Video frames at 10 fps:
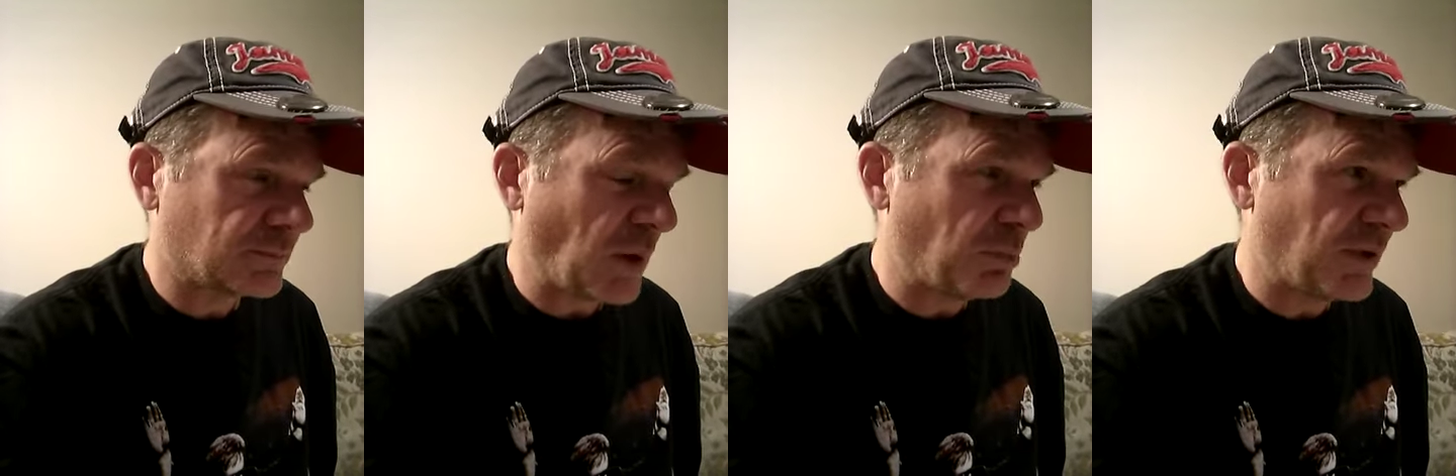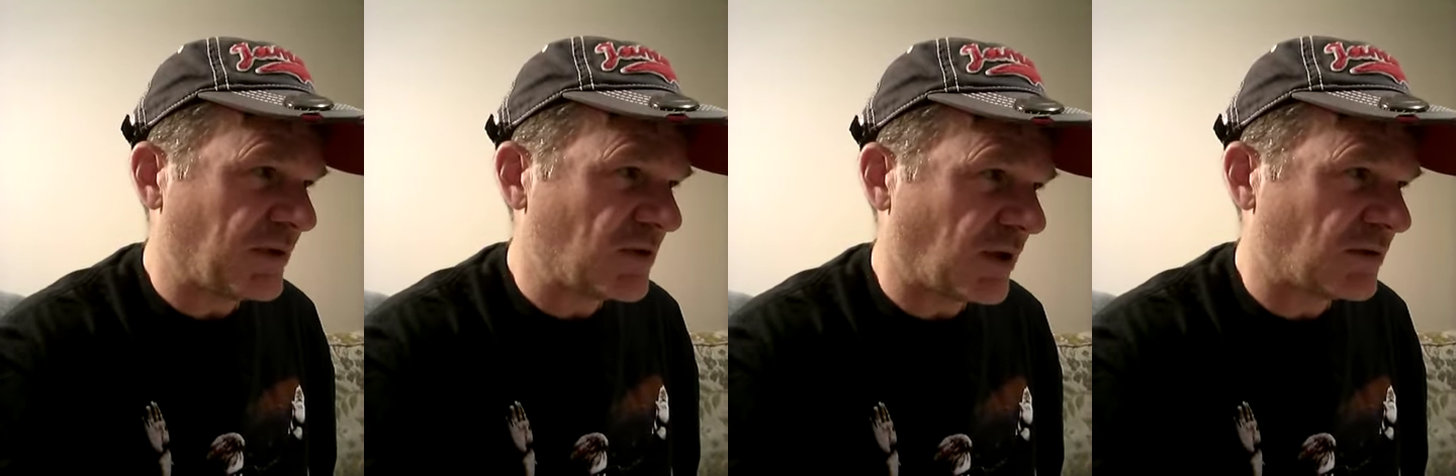
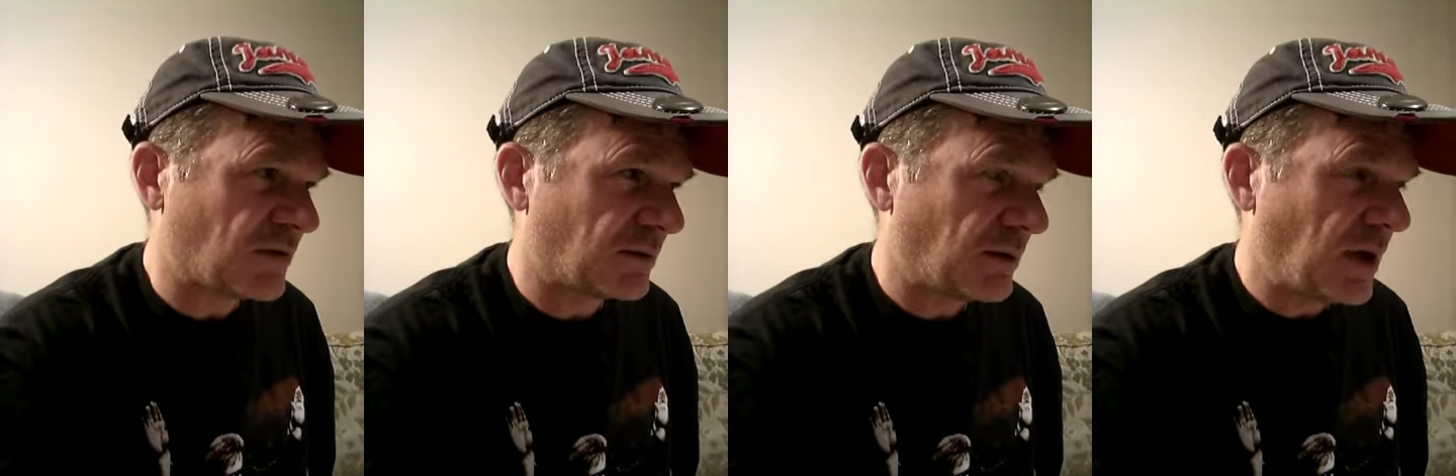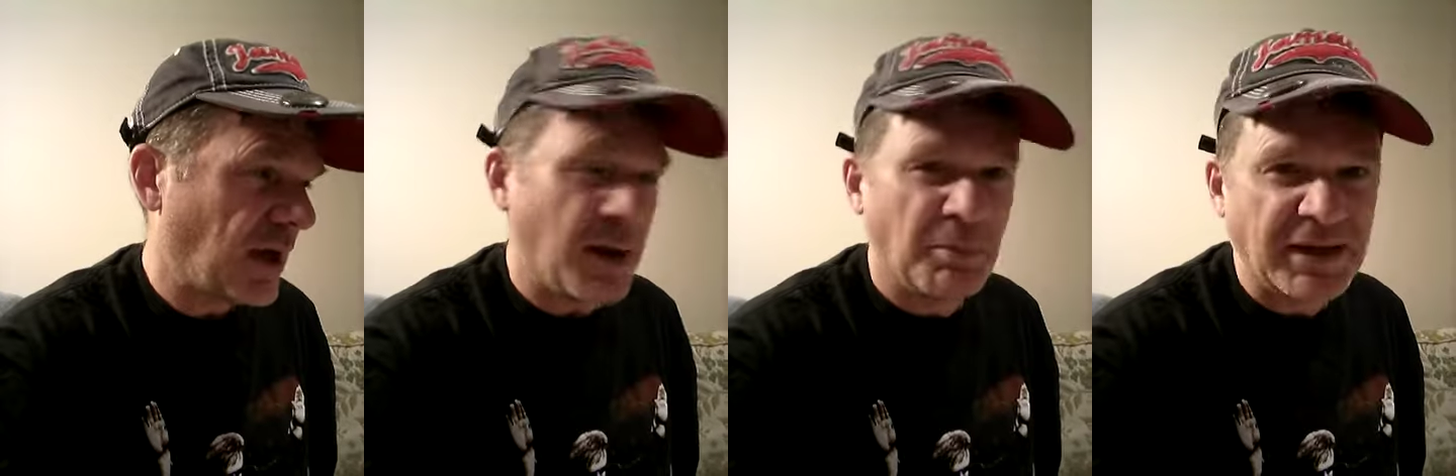princess,
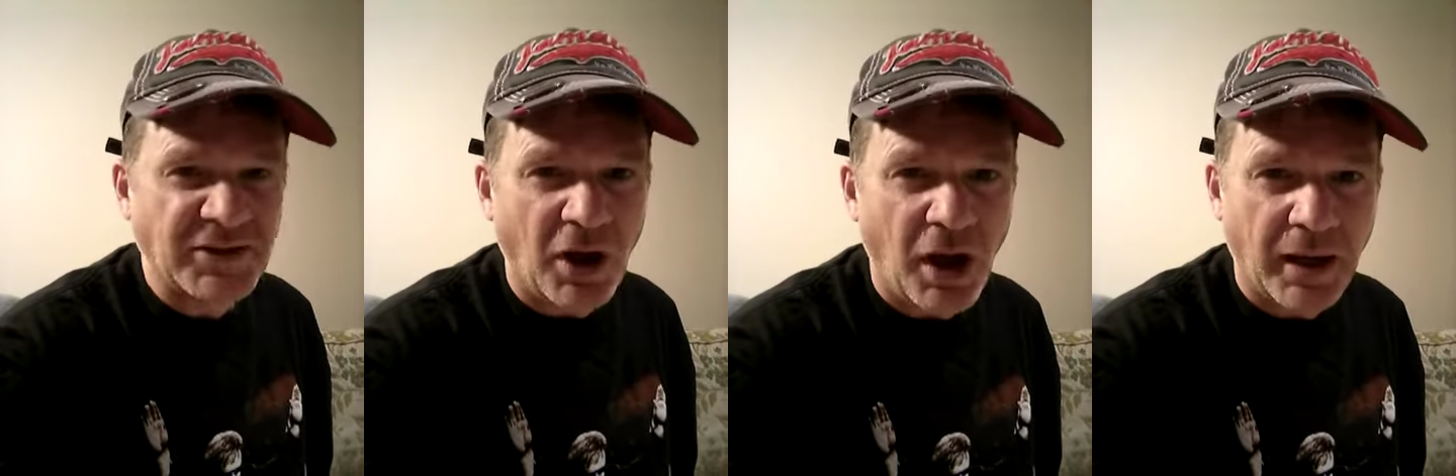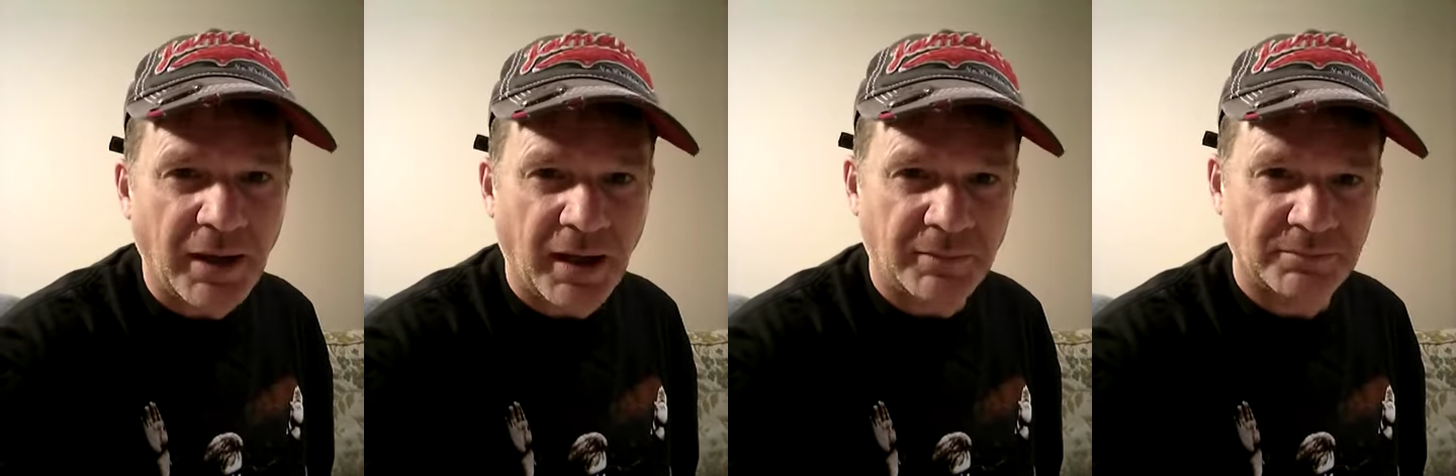a
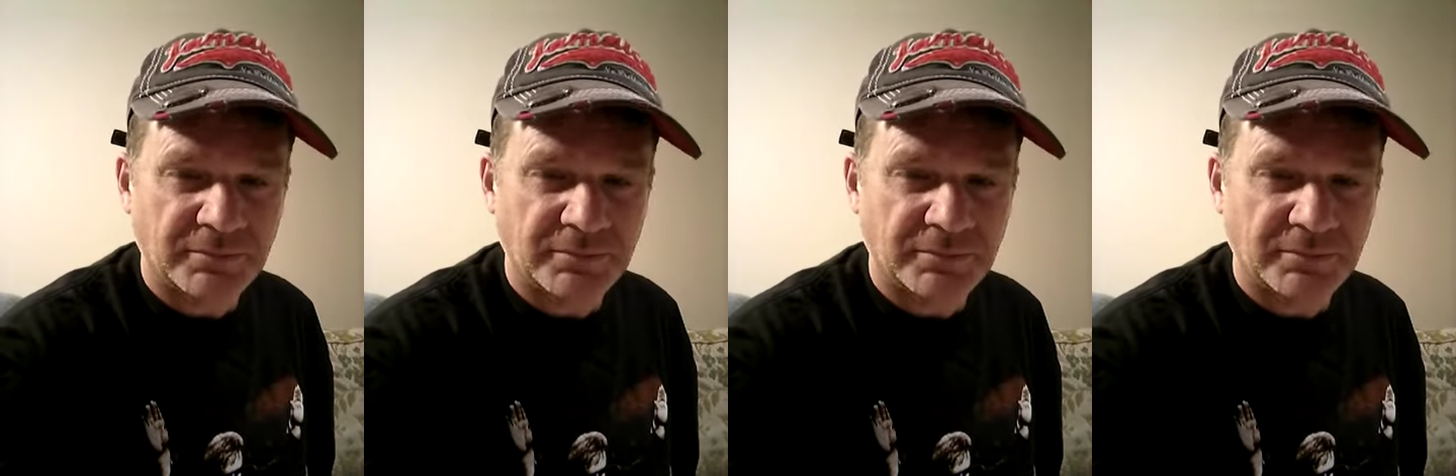Madonna.